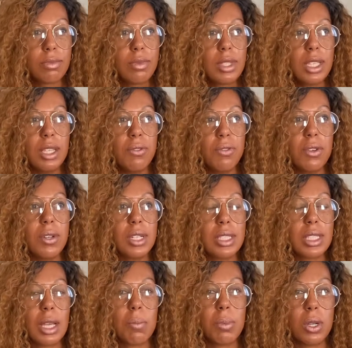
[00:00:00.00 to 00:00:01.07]
if you're the type
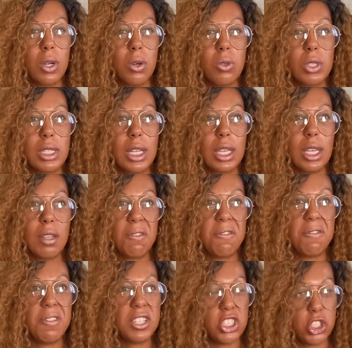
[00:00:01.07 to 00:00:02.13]
of coach that get
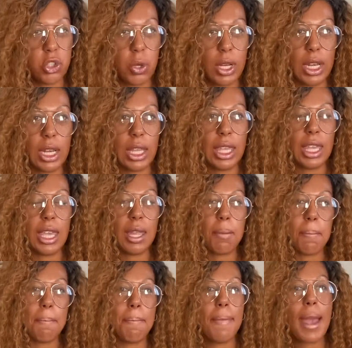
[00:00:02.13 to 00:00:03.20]
frustrated and get
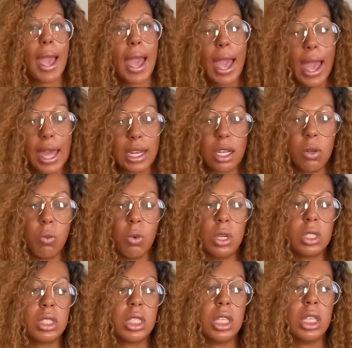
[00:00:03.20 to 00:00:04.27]
mad and want
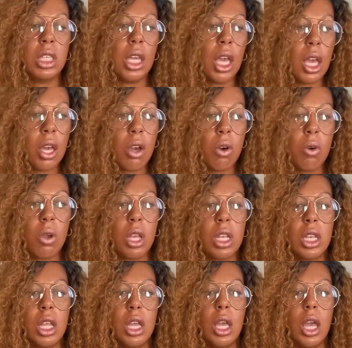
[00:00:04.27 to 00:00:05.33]
to yell
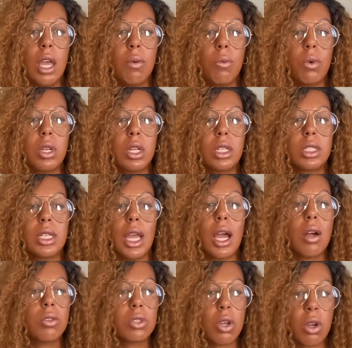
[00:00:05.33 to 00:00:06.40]
and want to down
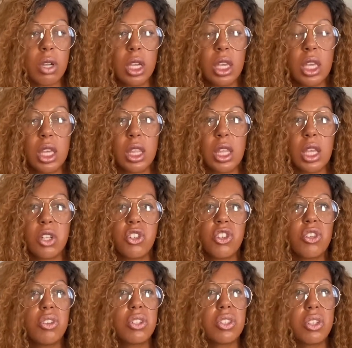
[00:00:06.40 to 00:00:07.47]
talk a kid that you're
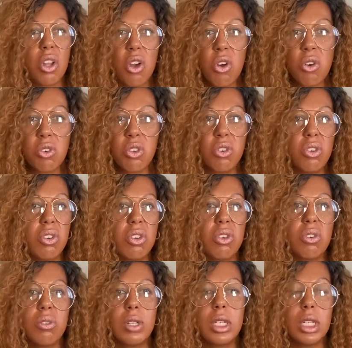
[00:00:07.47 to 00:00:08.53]
slow, you're no
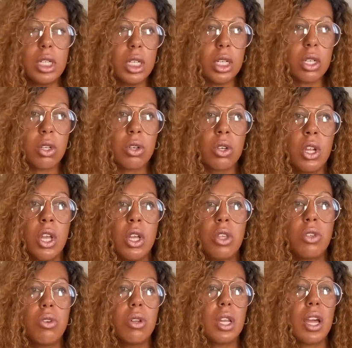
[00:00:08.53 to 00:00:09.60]
good, or you're
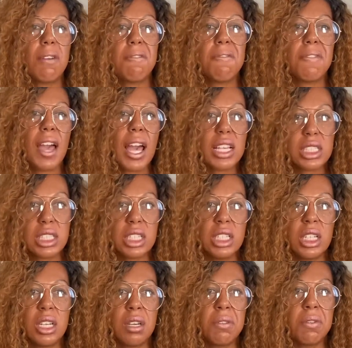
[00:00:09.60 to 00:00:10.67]
not fast
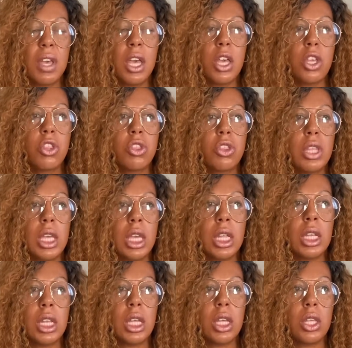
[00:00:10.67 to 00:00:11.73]
enough, then
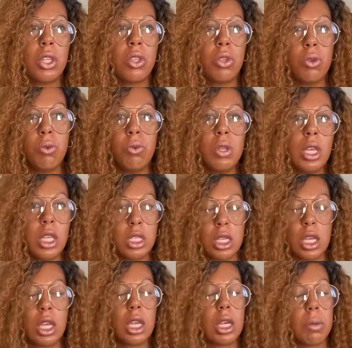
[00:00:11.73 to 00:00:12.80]
you need to
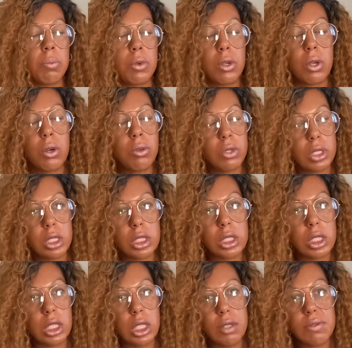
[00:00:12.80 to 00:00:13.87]
hang up your coaching
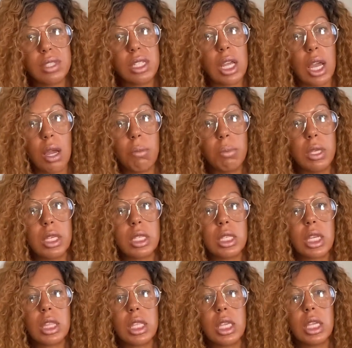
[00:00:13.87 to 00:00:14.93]
sleeves now, because at the
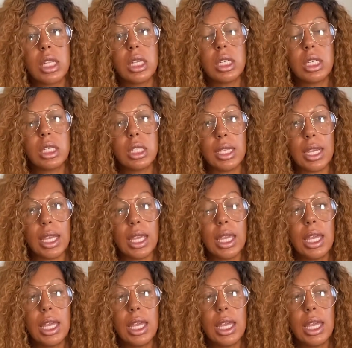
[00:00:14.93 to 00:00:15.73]
end of the day,